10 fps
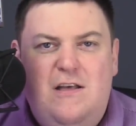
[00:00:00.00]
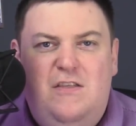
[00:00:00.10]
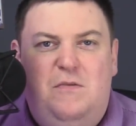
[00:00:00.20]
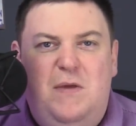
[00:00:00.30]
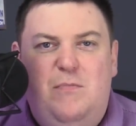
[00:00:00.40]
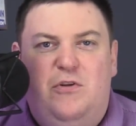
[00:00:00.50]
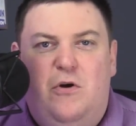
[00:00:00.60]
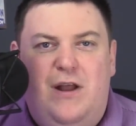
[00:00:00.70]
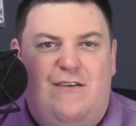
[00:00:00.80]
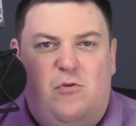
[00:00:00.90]
These people
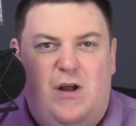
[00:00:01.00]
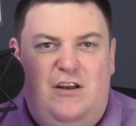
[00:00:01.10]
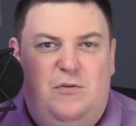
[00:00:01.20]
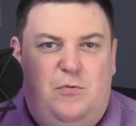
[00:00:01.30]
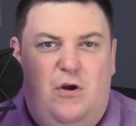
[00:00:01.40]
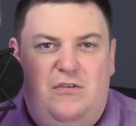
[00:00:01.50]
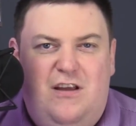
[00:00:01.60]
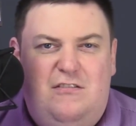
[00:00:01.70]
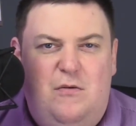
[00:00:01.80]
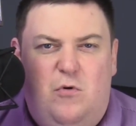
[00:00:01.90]
don't have a right to
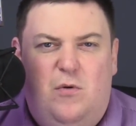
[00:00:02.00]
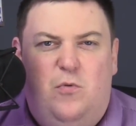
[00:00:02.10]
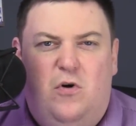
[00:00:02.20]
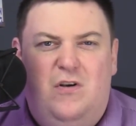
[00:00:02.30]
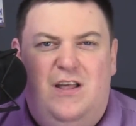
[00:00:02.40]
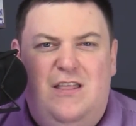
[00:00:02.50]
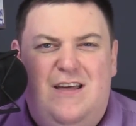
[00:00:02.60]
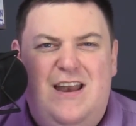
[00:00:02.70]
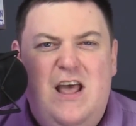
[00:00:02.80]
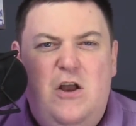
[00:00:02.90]
protest. And more importantly,
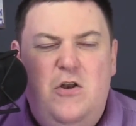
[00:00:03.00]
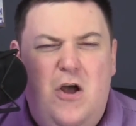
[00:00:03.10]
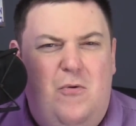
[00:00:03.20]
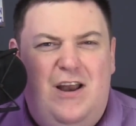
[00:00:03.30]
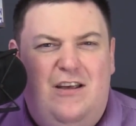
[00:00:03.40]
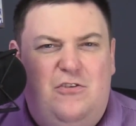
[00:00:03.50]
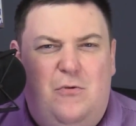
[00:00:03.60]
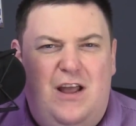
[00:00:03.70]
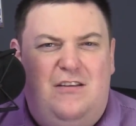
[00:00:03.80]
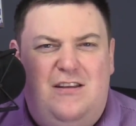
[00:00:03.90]
that no one has a
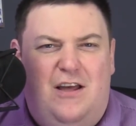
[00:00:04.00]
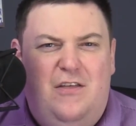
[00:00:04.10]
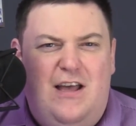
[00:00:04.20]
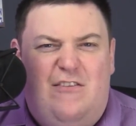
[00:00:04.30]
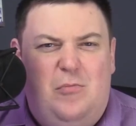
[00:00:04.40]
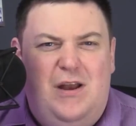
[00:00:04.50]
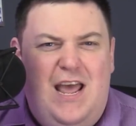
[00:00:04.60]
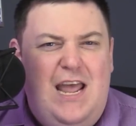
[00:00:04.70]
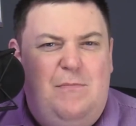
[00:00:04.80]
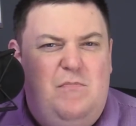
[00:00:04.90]
right to tell the government,
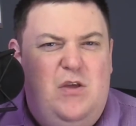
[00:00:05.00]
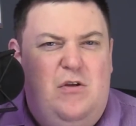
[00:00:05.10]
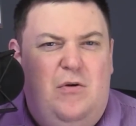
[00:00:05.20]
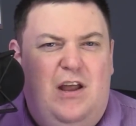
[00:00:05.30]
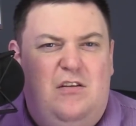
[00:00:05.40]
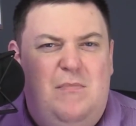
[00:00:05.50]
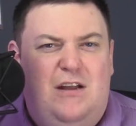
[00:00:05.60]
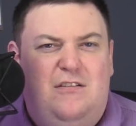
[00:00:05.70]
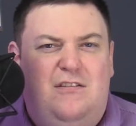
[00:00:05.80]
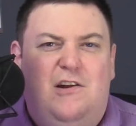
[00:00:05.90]
hey, you don't get to
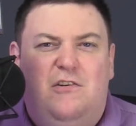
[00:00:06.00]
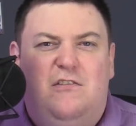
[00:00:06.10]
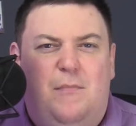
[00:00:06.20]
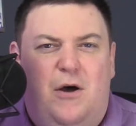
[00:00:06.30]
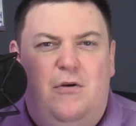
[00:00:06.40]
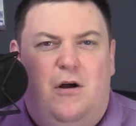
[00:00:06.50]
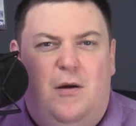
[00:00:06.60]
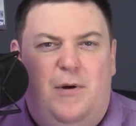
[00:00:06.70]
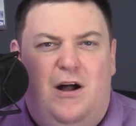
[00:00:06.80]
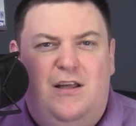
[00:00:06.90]
make decisions about
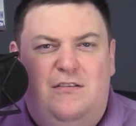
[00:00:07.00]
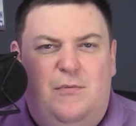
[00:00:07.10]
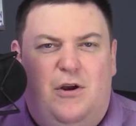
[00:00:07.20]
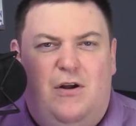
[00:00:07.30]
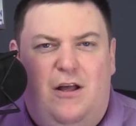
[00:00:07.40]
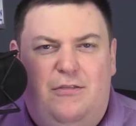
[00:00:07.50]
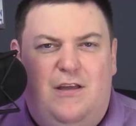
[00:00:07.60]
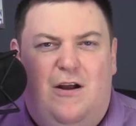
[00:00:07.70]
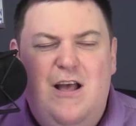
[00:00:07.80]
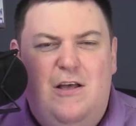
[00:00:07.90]
our bodies, about our
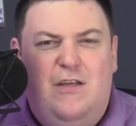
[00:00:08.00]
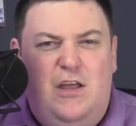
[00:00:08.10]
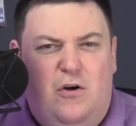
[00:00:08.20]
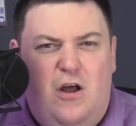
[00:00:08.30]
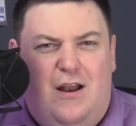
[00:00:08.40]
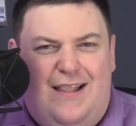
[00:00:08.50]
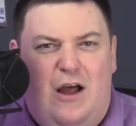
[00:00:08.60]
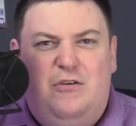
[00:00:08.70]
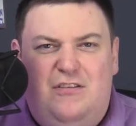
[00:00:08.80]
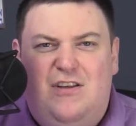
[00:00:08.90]
healthcare. That you're not
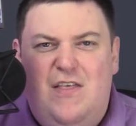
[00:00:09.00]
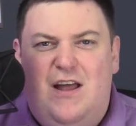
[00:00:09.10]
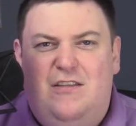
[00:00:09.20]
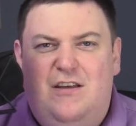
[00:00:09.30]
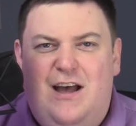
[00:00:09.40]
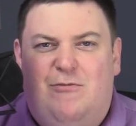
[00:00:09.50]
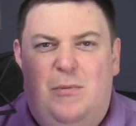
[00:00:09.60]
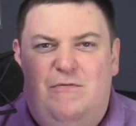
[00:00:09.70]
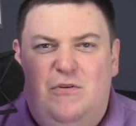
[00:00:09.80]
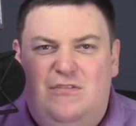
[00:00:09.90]
allowed to say that to the
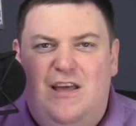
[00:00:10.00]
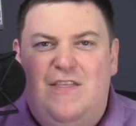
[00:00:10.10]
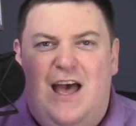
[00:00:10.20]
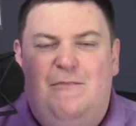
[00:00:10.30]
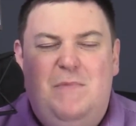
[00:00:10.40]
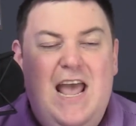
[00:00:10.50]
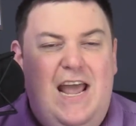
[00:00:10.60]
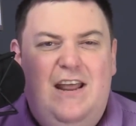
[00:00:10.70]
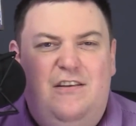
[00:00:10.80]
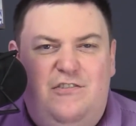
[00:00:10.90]
government. If you say that,
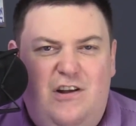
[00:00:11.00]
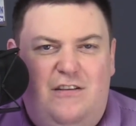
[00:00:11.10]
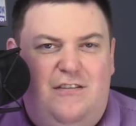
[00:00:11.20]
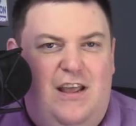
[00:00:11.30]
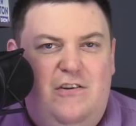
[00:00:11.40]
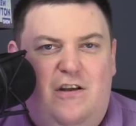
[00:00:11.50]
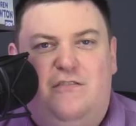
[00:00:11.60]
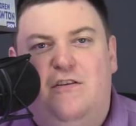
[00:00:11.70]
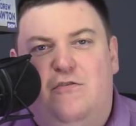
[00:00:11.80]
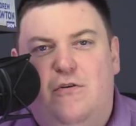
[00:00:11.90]
it is just, in
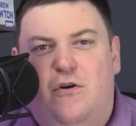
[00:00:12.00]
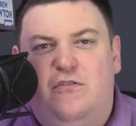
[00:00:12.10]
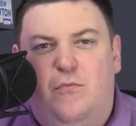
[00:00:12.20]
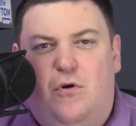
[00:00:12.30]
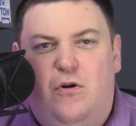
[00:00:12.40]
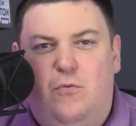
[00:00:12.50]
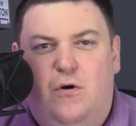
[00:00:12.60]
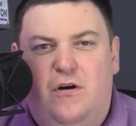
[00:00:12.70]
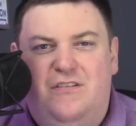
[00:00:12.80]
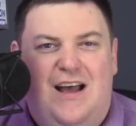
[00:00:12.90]
Justin Trudeau's immortal
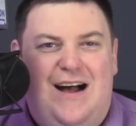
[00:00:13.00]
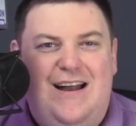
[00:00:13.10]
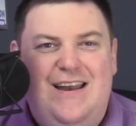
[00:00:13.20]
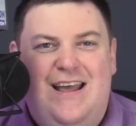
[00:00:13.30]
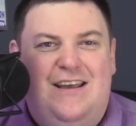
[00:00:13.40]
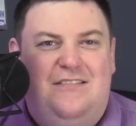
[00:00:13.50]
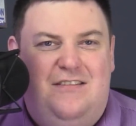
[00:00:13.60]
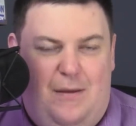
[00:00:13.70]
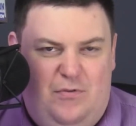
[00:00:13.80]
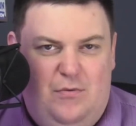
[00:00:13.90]
words,
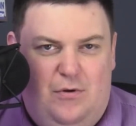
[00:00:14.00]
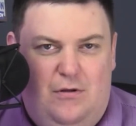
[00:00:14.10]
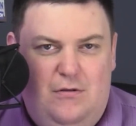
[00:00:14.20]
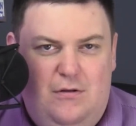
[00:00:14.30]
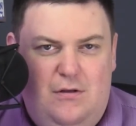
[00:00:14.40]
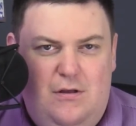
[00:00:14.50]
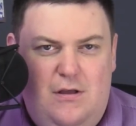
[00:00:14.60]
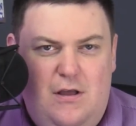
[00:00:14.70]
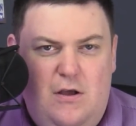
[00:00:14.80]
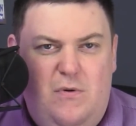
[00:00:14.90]
unacceptable.
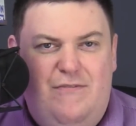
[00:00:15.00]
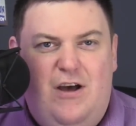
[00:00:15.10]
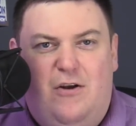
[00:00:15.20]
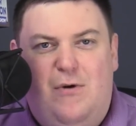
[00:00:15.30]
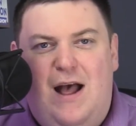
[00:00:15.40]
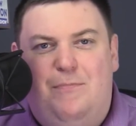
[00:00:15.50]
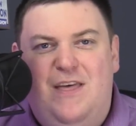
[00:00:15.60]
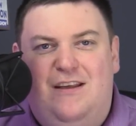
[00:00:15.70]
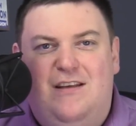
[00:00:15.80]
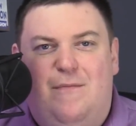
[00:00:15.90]
We've got to wrap
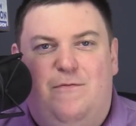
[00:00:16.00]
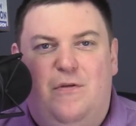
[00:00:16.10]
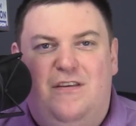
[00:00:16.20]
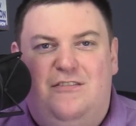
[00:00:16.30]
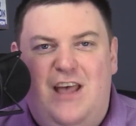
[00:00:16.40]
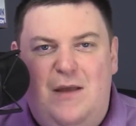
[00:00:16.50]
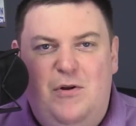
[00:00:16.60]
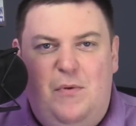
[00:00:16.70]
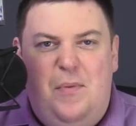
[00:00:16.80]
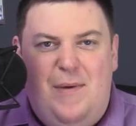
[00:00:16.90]
things up for this
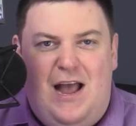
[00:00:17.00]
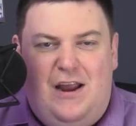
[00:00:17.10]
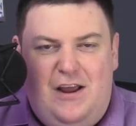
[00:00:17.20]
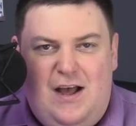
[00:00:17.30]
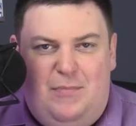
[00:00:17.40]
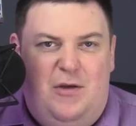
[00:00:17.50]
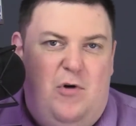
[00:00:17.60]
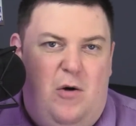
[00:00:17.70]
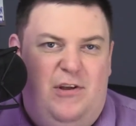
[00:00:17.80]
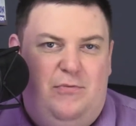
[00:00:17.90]
segment. We'll be back in a couple of
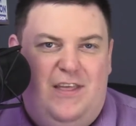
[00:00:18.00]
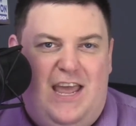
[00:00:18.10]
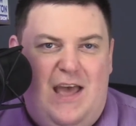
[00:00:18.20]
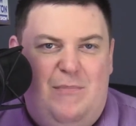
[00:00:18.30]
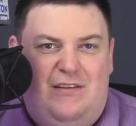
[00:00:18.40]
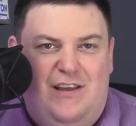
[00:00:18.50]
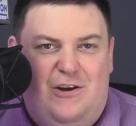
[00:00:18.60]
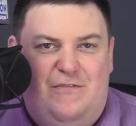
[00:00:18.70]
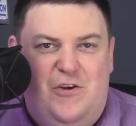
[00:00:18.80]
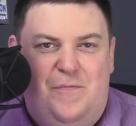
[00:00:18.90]
moments with a can't-miss
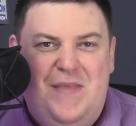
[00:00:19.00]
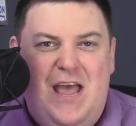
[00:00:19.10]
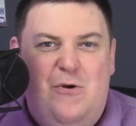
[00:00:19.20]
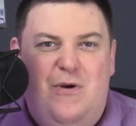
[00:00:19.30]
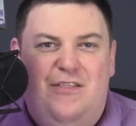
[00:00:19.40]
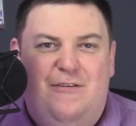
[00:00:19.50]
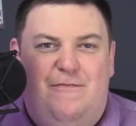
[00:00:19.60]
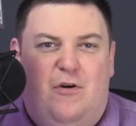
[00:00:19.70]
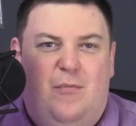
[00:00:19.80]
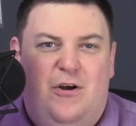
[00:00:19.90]
interview with
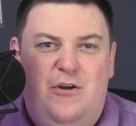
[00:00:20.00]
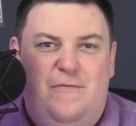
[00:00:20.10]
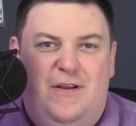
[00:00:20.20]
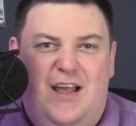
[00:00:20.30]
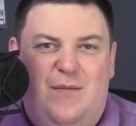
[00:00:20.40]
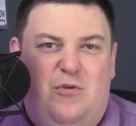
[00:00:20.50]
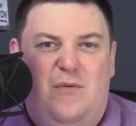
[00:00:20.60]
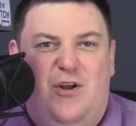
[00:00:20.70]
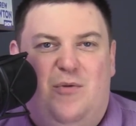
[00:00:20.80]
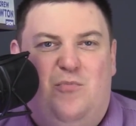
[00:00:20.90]
former Newfoundland
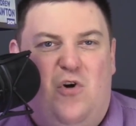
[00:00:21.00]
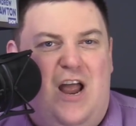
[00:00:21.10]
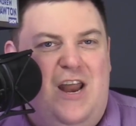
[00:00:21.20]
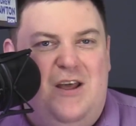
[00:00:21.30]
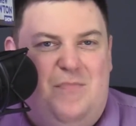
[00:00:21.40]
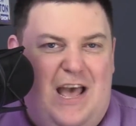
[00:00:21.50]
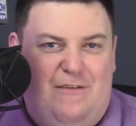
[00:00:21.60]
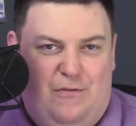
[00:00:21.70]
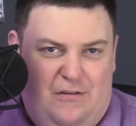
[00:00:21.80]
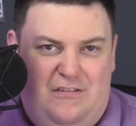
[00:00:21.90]
Premier Brian
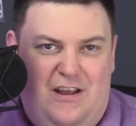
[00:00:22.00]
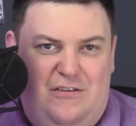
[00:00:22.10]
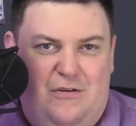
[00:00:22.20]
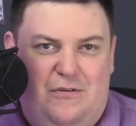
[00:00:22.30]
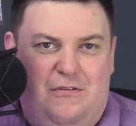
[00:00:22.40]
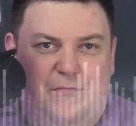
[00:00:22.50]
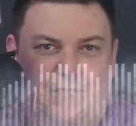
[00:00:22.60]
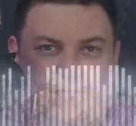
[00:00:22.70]
Peckford. Stay tuned.